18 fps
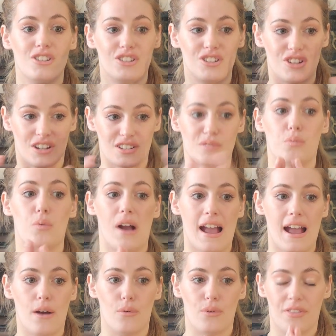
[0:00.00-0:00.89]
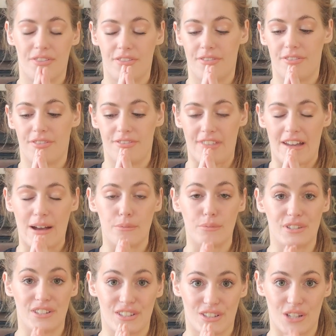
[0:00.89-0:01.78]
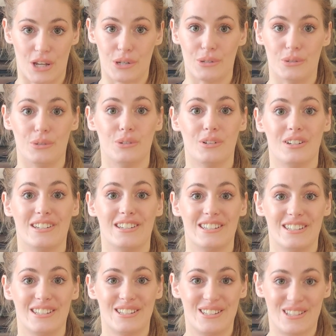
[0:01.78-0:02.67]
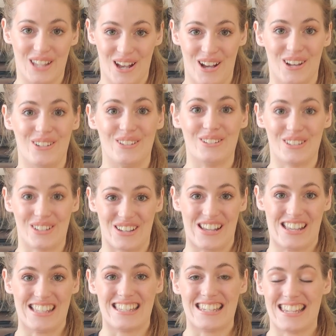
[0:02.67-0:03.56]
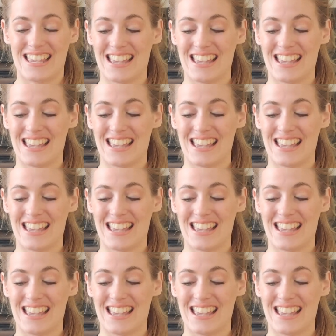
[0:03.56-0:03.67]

Just wow. That so good.